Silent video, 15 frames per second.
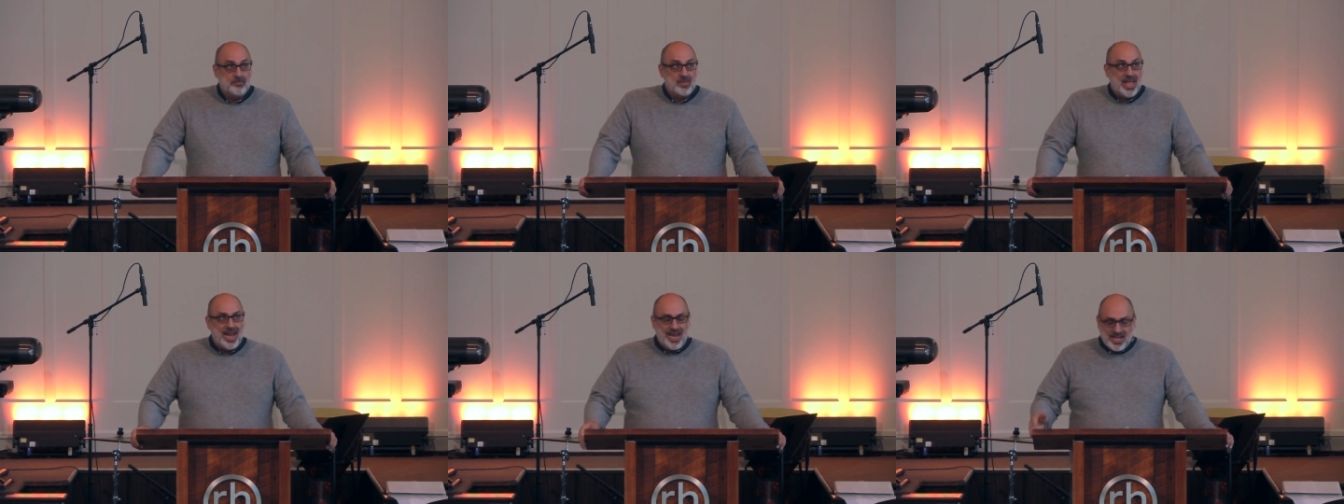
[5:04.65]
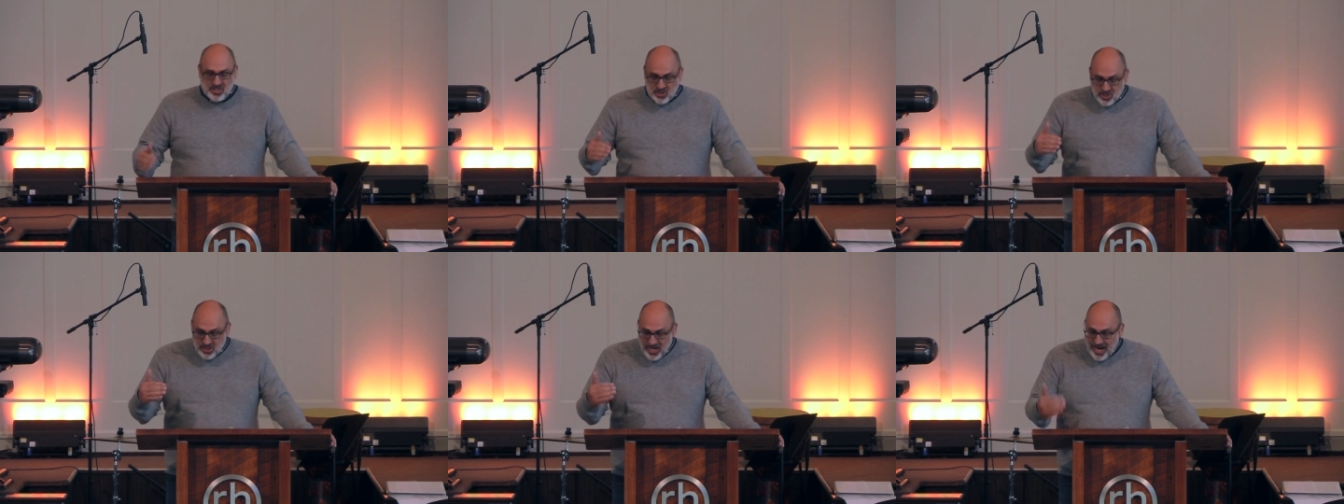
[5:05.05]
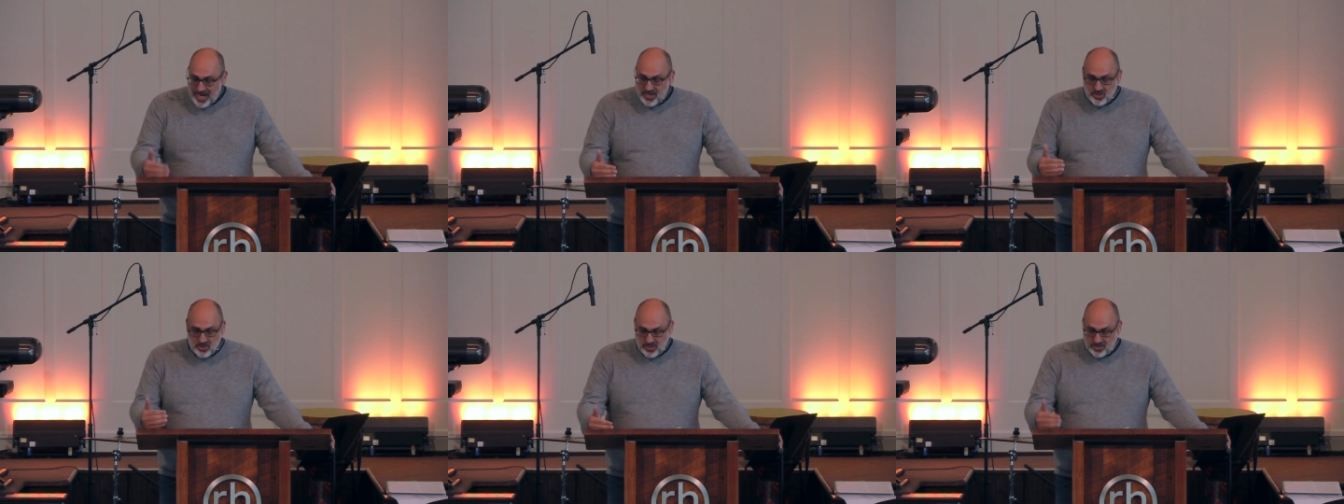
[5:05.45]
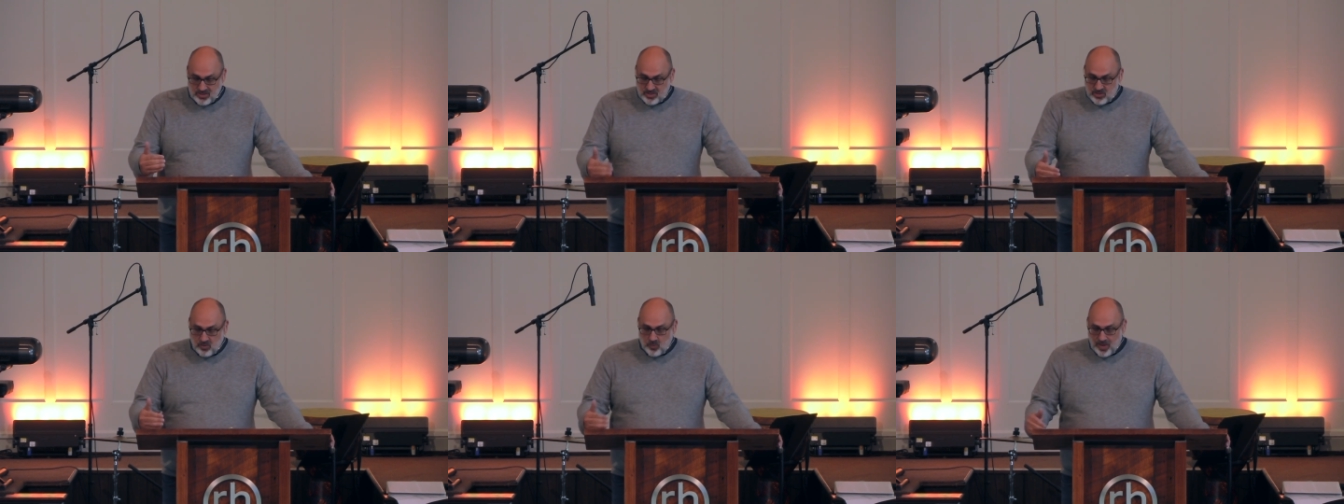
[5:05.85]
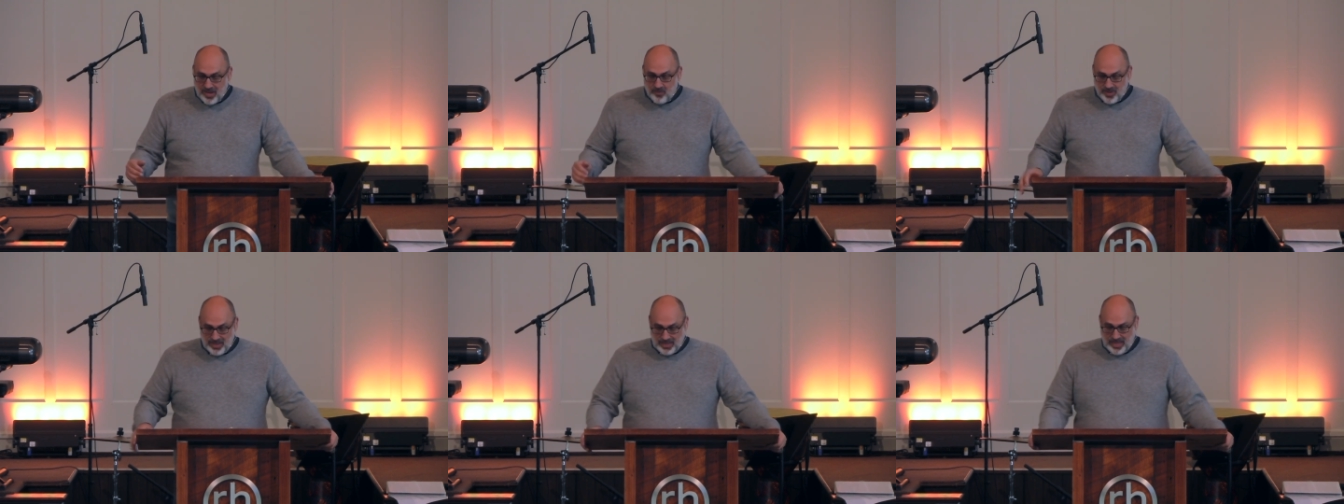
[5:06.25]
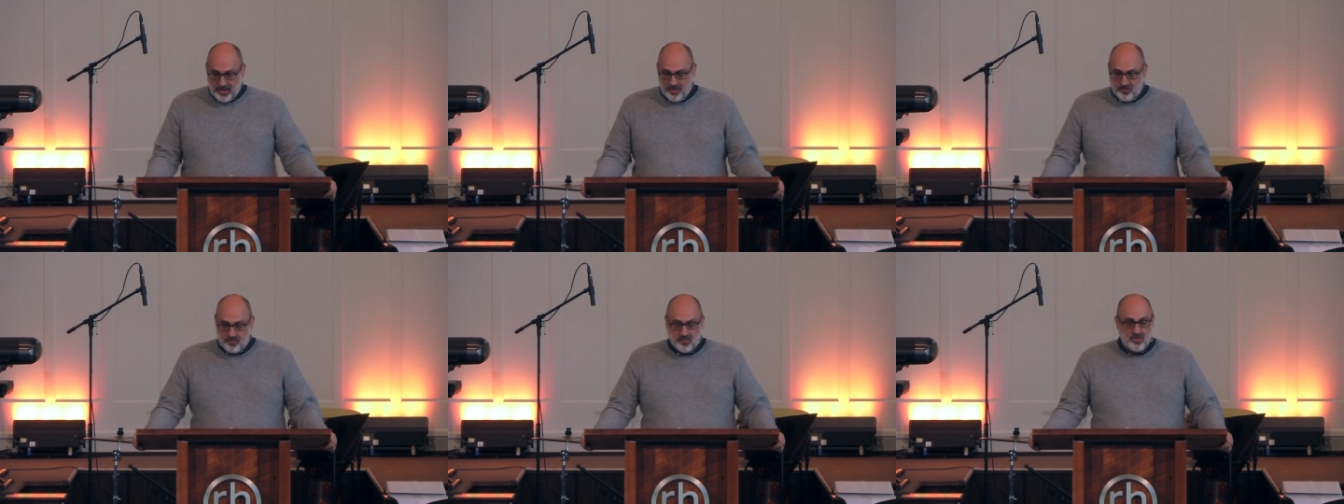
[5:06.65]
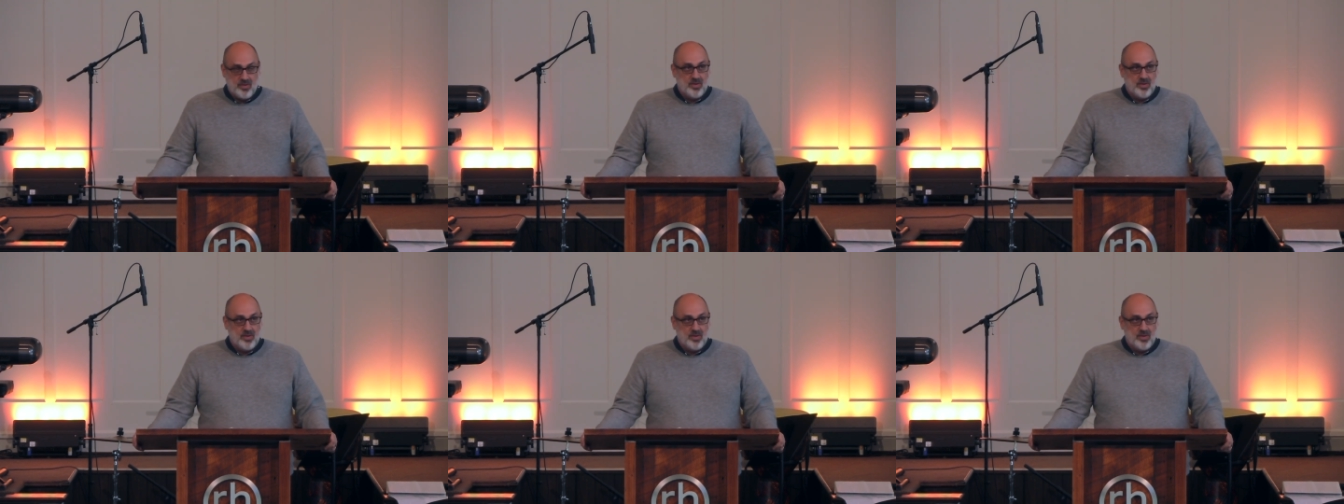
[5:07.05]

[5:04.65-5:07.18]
and it changes the way we live.